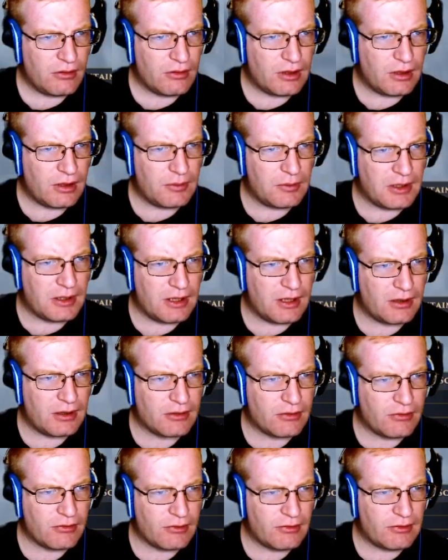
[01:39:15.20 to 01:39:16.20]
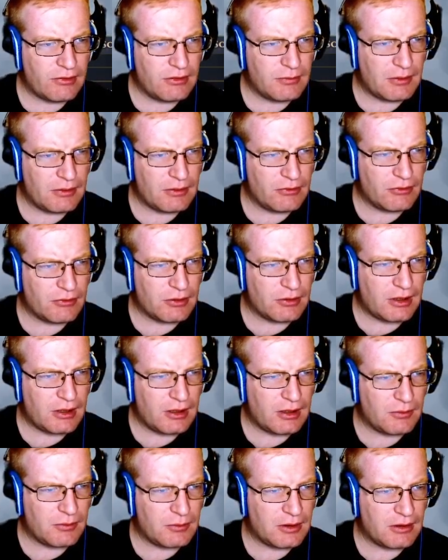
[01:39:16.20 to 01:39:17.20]
And we can't cross these mountains, or
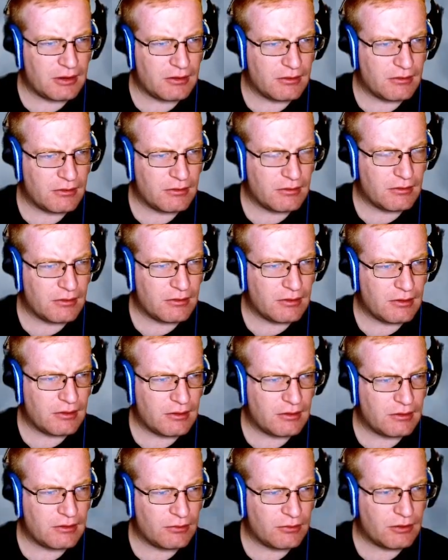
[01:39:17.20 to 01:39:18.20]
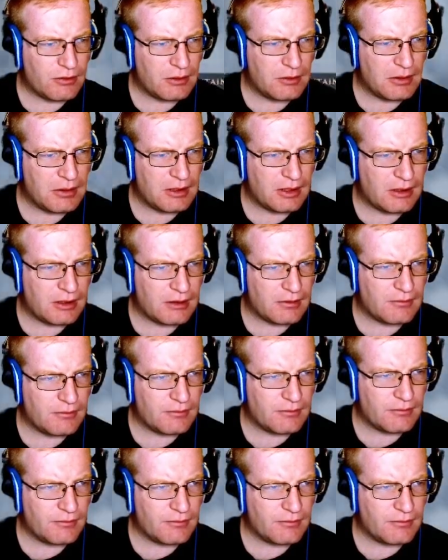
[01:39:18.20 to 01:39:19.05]
can we? Don't think we can.